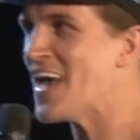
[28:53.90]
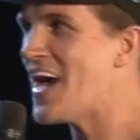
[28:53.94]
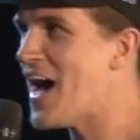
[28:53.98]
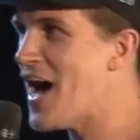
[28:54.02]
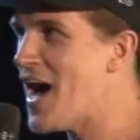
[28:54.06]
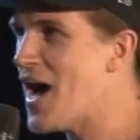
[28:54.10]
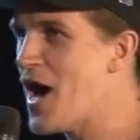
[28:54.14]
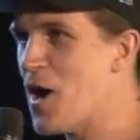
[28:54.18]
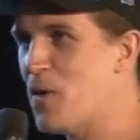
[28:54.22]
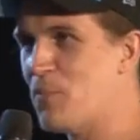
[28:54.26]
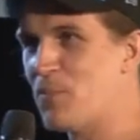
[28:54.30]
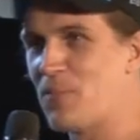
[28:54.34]

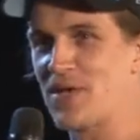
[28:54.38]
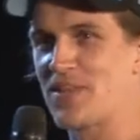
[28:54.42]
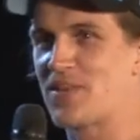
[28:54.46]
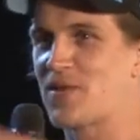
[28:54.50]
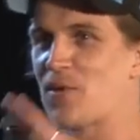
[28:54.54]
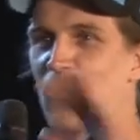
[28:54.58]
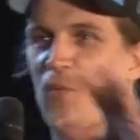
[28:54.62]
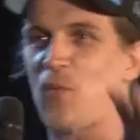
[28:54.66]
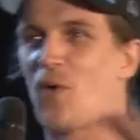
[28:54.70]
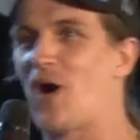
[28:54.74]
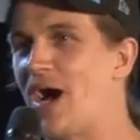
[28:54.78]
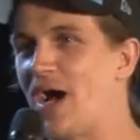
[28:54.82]
Um, but
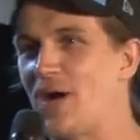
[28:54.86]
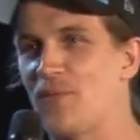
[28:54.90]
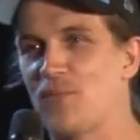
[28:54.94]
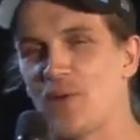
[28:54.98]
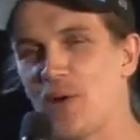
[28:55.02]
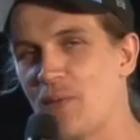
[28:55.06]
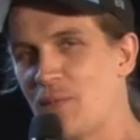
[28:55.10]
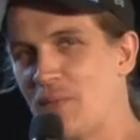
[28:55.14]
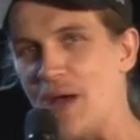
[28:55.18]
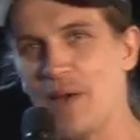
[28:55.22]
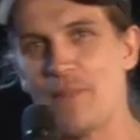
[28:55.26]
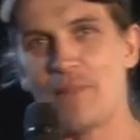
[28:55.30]
the
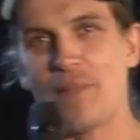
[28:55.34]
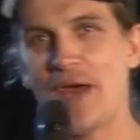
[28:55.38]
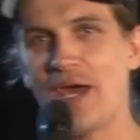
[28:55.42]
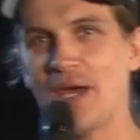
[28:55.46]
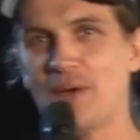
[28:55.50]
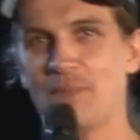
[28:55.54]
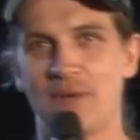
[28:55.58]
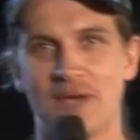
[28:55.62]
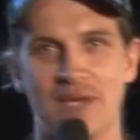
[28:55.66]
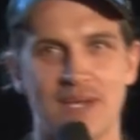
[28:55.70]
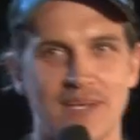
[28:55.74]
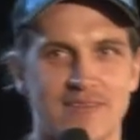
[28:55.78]
but my
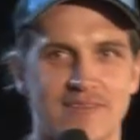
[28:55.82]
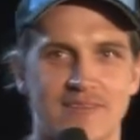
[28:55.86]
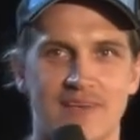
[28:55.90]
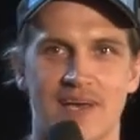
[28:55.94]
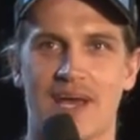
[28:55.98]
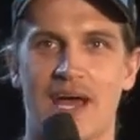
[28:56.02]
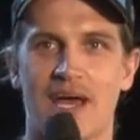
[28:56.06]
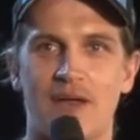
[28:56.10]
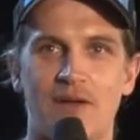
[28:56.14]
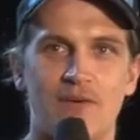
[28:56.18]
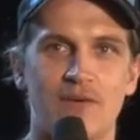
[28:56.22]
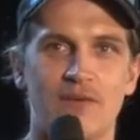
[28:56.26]
baby, it's
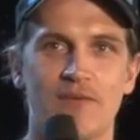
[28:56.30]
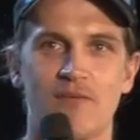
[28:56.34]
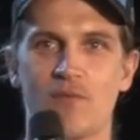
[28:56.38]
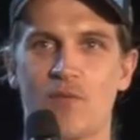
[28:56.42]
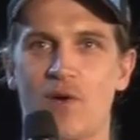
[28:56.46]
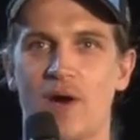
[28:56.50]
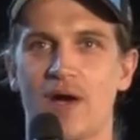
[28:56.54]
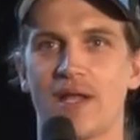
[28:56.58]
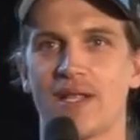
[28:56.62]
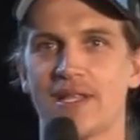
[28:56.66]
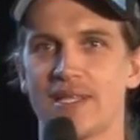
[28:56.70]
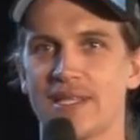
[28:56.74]
like I don't even
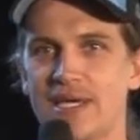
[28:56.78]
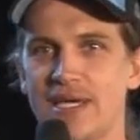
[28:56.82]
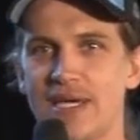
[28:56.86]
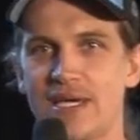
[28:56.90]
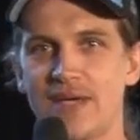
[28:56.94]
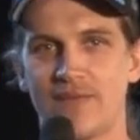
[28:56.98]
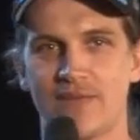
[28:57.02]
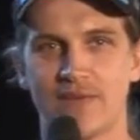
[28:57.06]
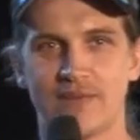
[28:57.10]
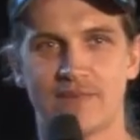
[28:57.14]
want to leave.